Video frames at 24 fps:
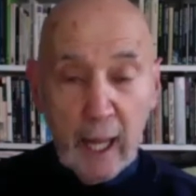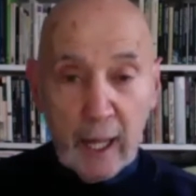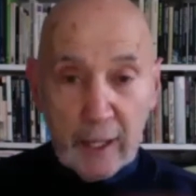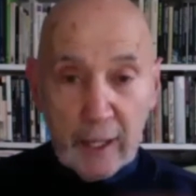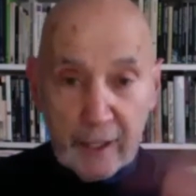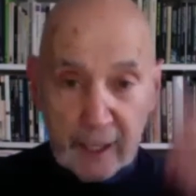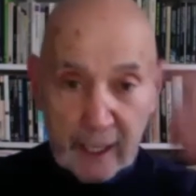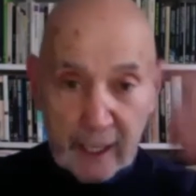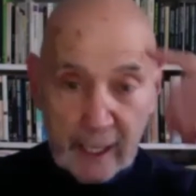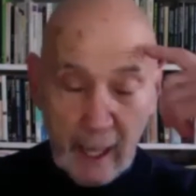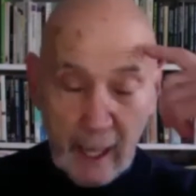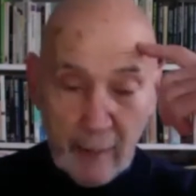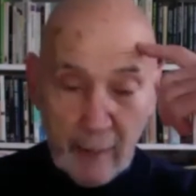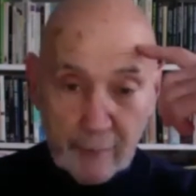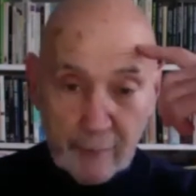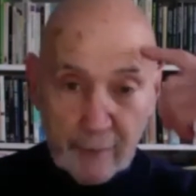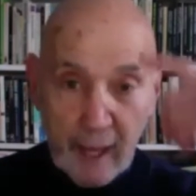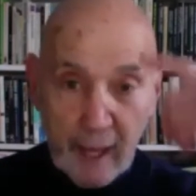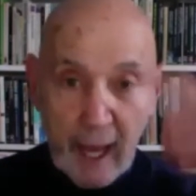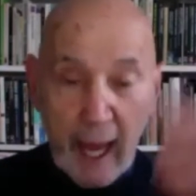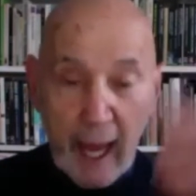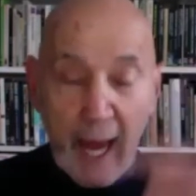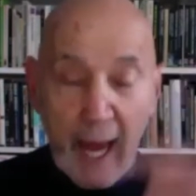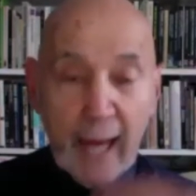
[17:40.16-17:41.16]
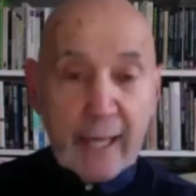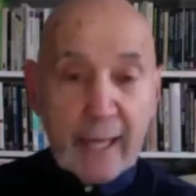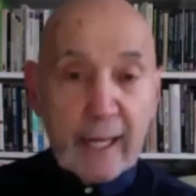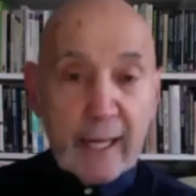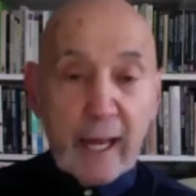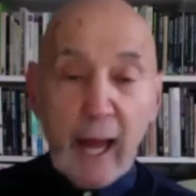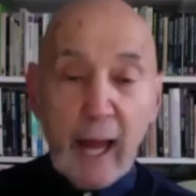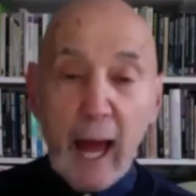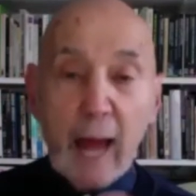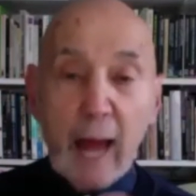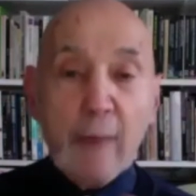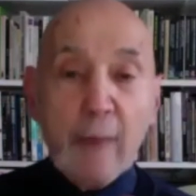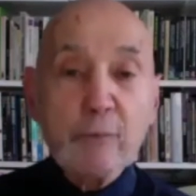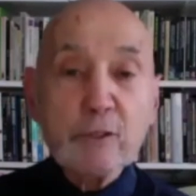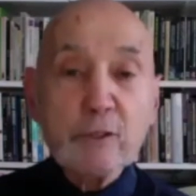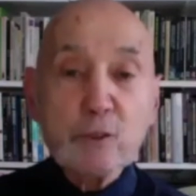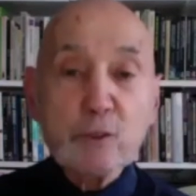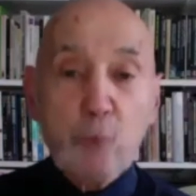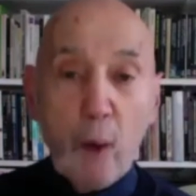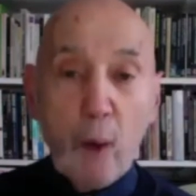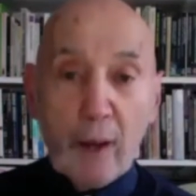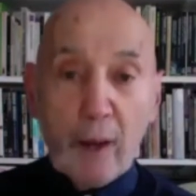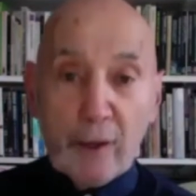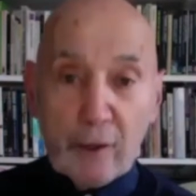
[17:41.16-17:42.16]
picking up there, and it
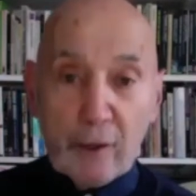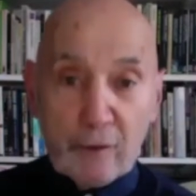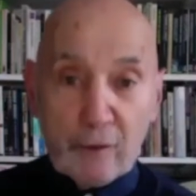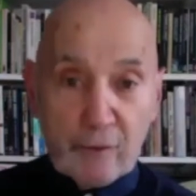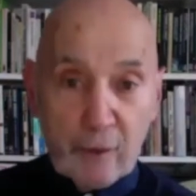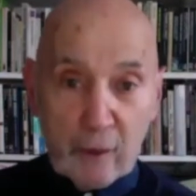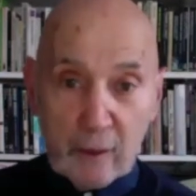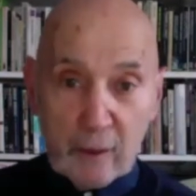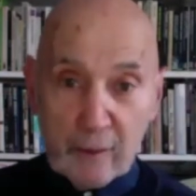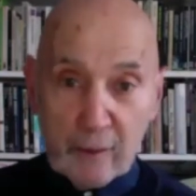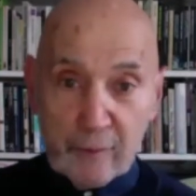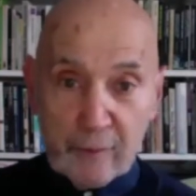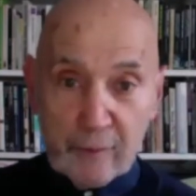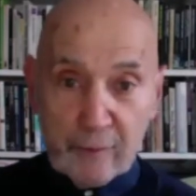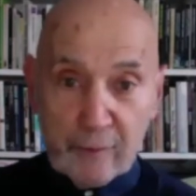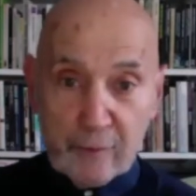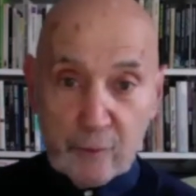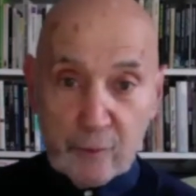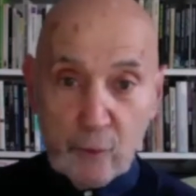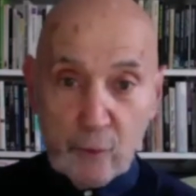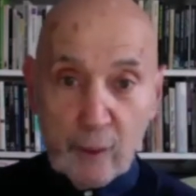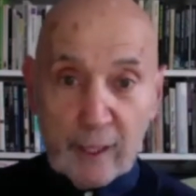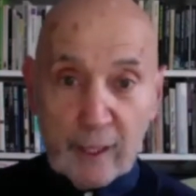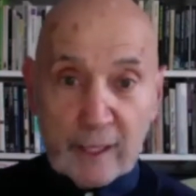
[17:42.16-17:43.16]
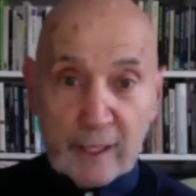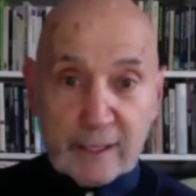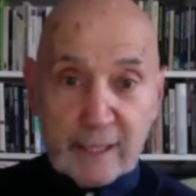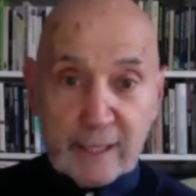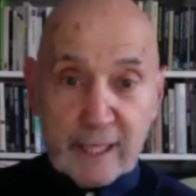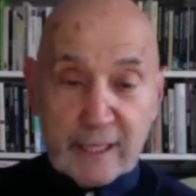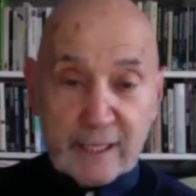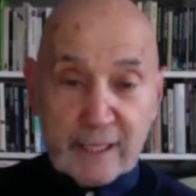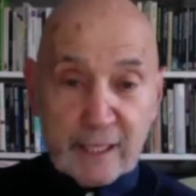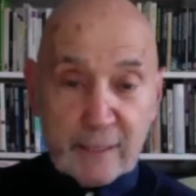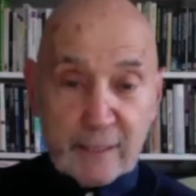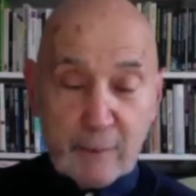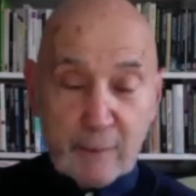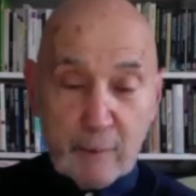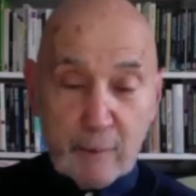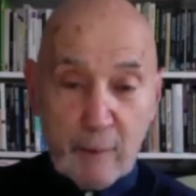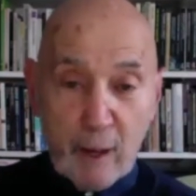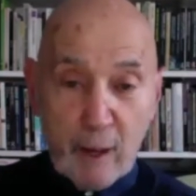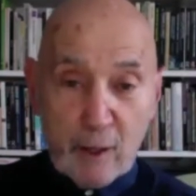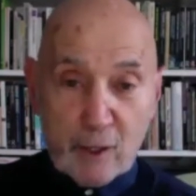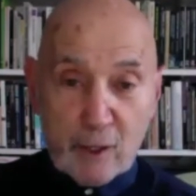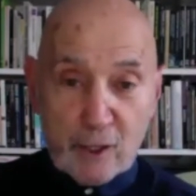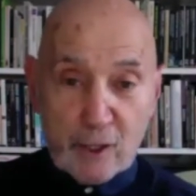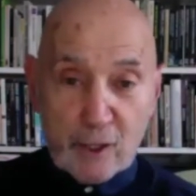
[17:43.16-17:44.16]
was wonderful what it did to them
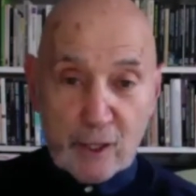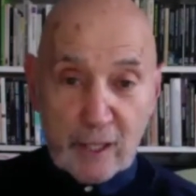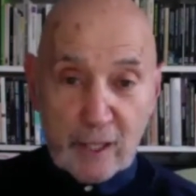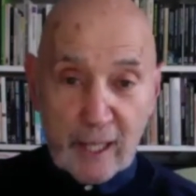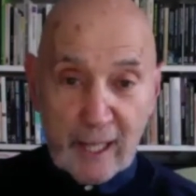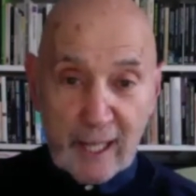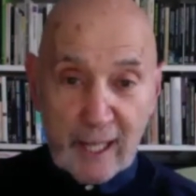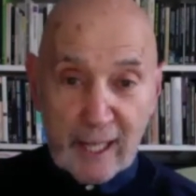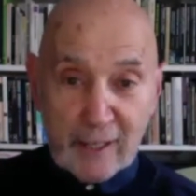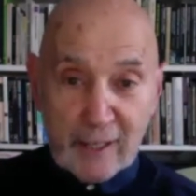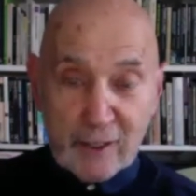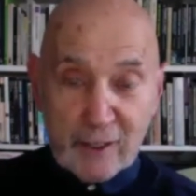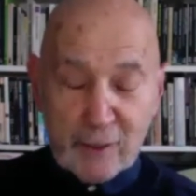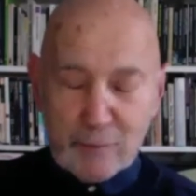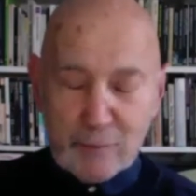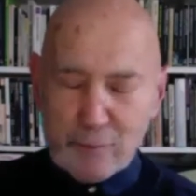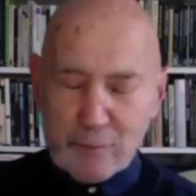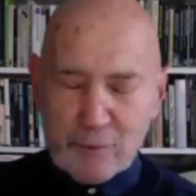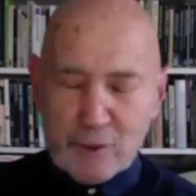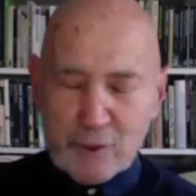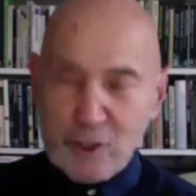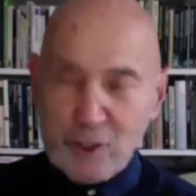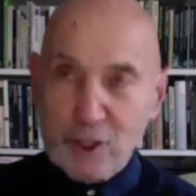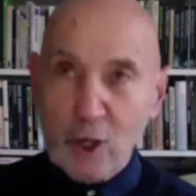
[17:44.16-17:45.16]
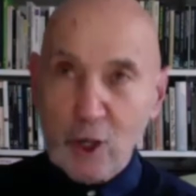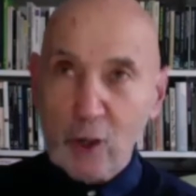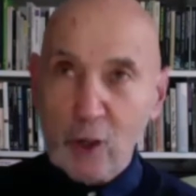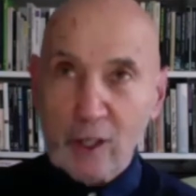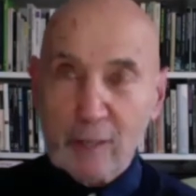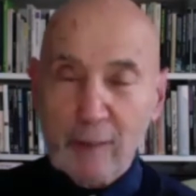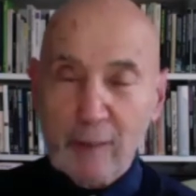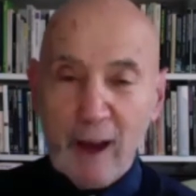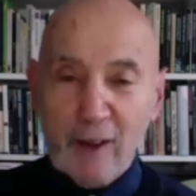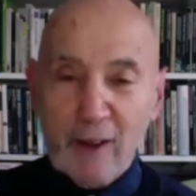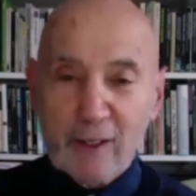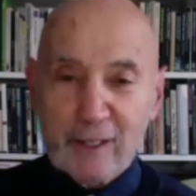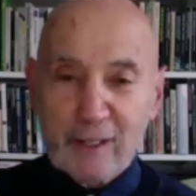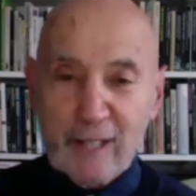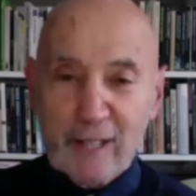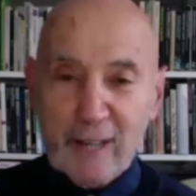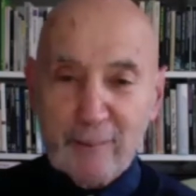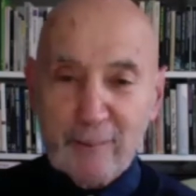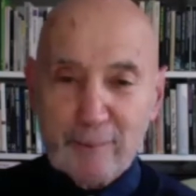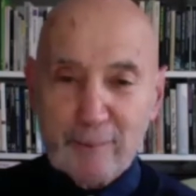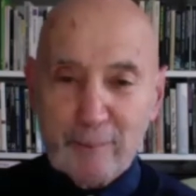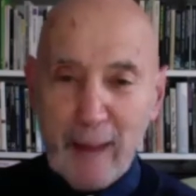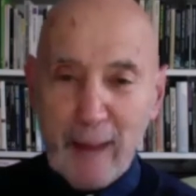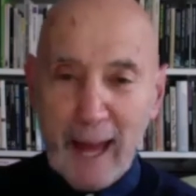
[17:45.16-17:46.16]
emotionally. It shook them out of
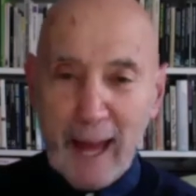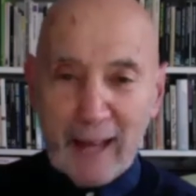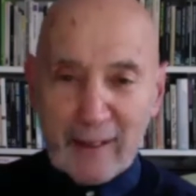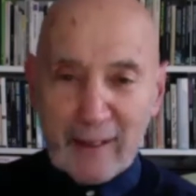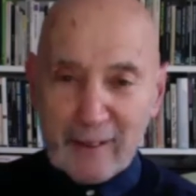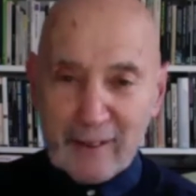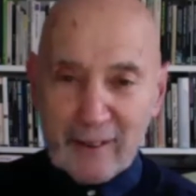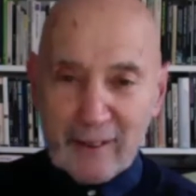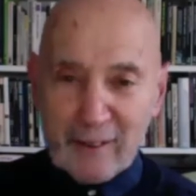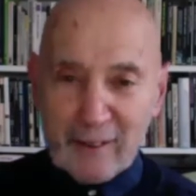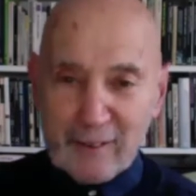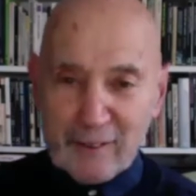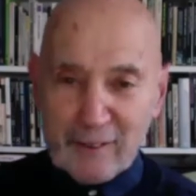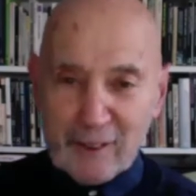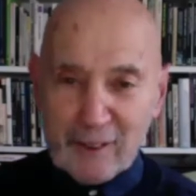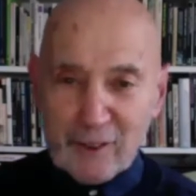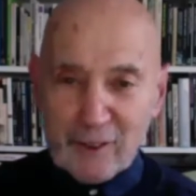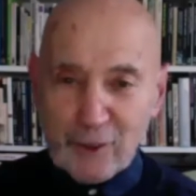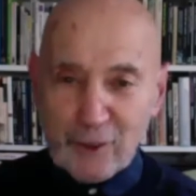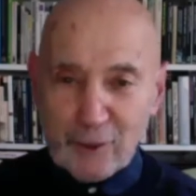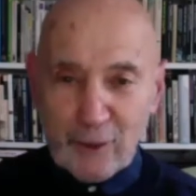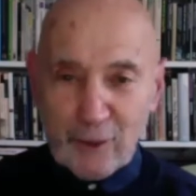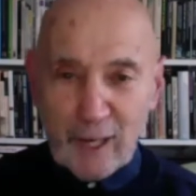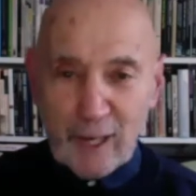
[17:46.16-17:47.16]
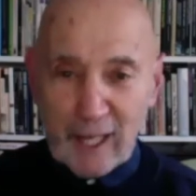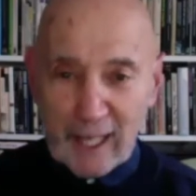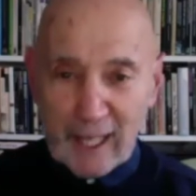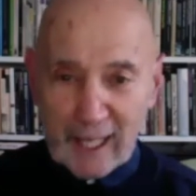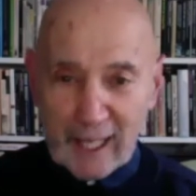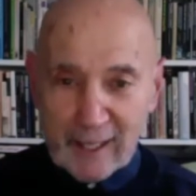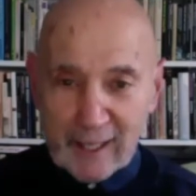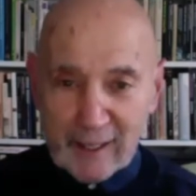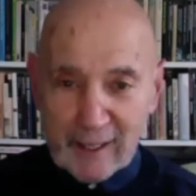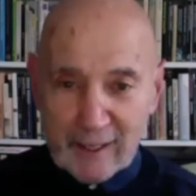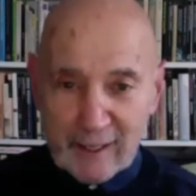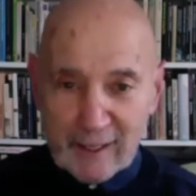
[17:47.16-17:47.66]
their pattern, just thrilling.